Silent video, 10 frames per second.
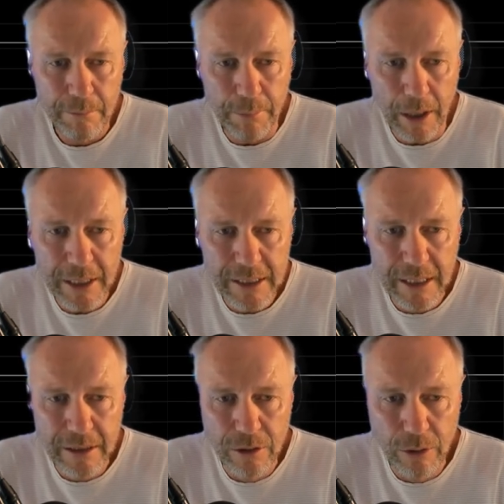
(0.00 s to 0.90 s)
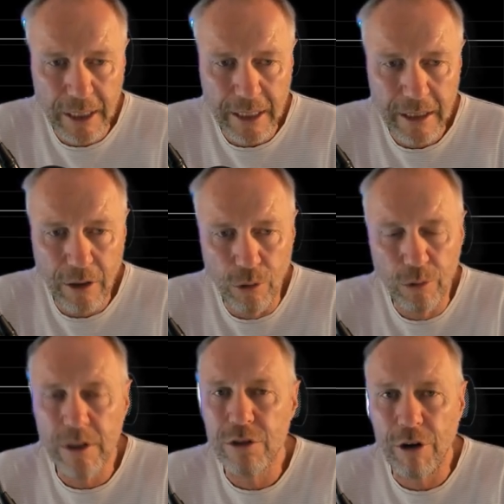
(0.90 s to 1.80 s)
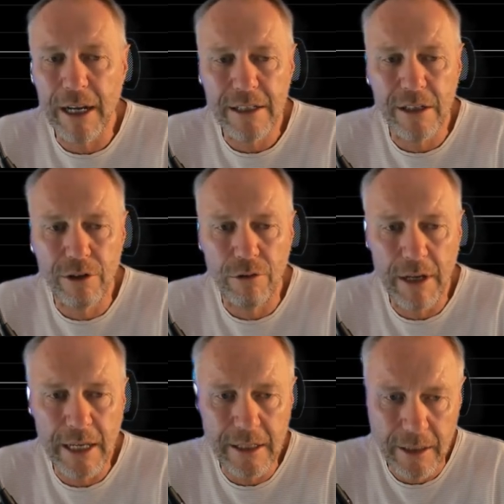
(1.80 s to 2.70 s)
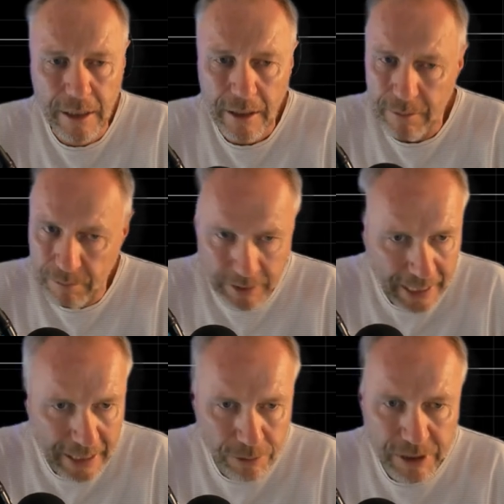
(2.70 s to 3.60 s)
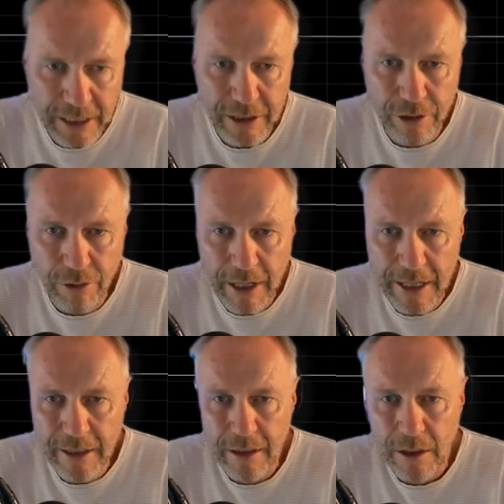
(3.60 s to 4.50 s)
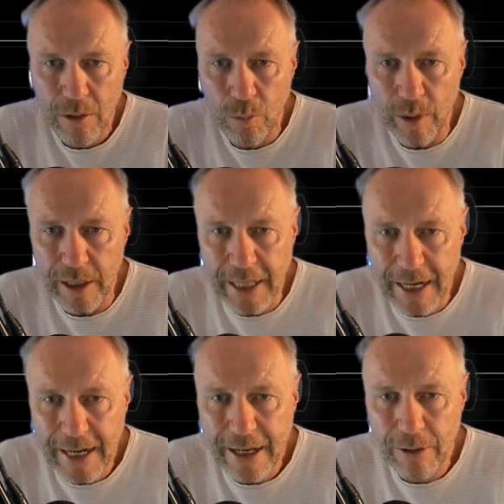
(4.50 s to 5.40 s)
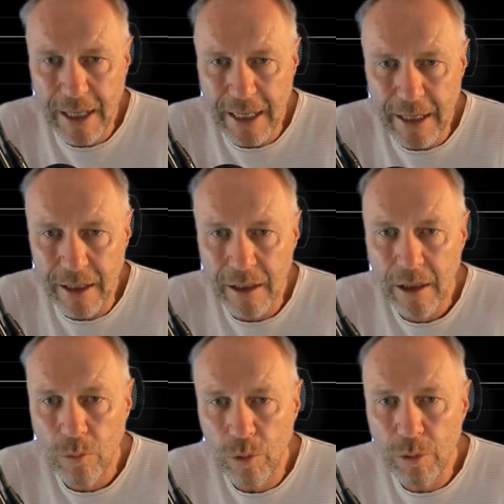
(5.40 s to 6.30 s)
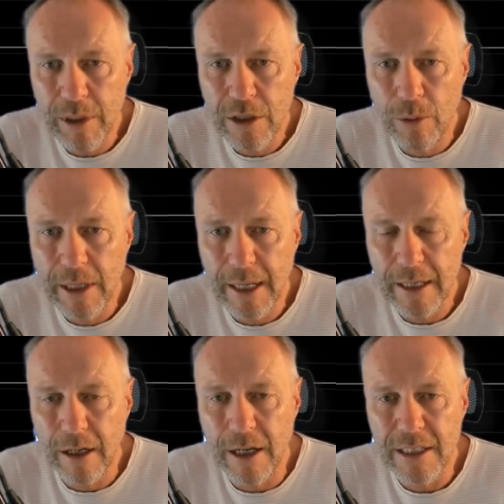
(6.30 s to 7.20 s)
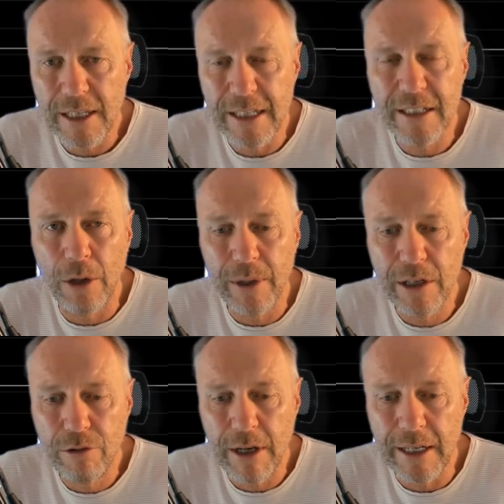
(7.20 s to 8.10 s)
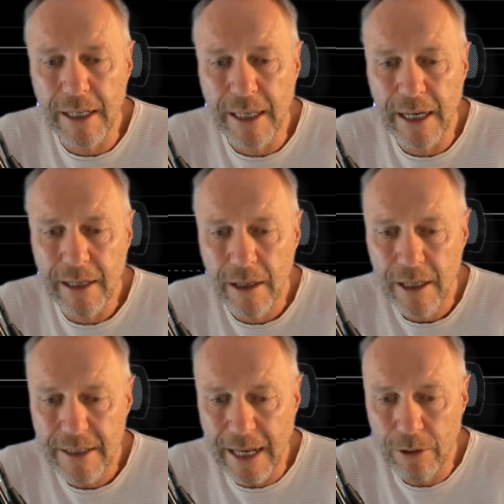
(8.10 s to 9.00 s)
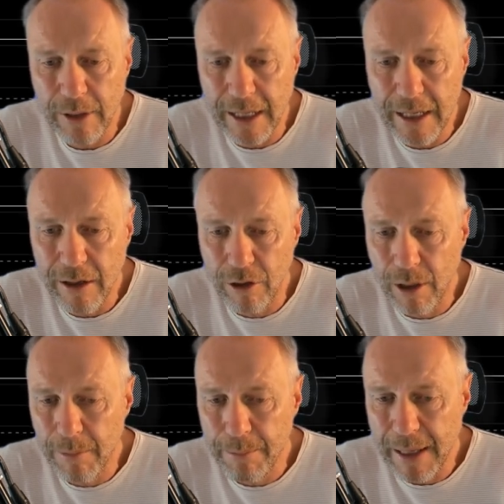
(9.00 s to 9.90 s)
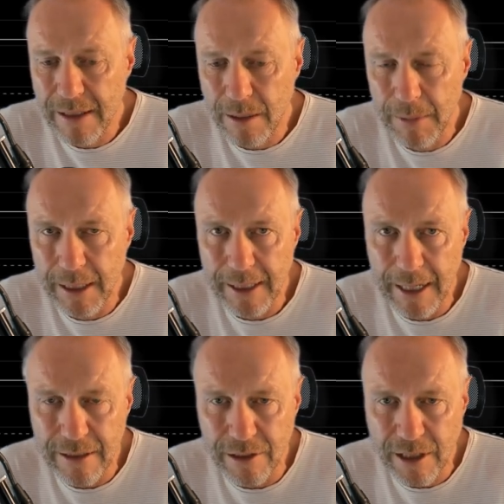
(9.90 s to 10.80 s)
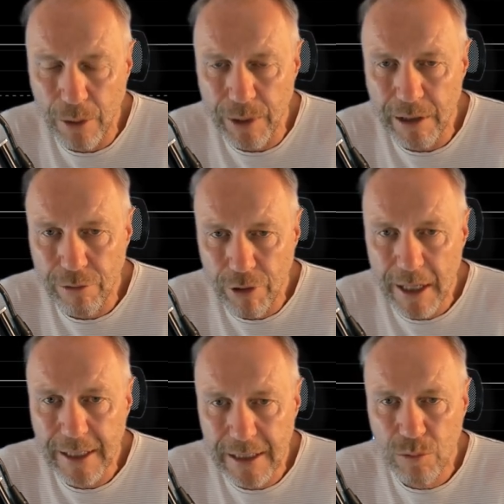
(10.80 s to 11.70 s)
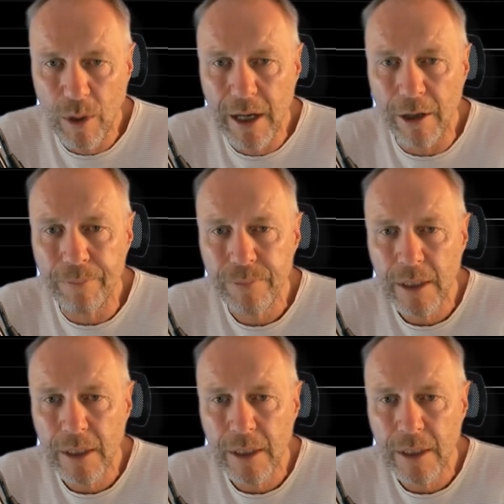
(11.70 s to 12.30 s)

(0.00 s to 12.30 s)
Buy signal here. All the tracks are green. Candlesticks are green. We're getting out here. What are we doing here, guys? It's going green, okay? Down here on our momentum indicators going green as well.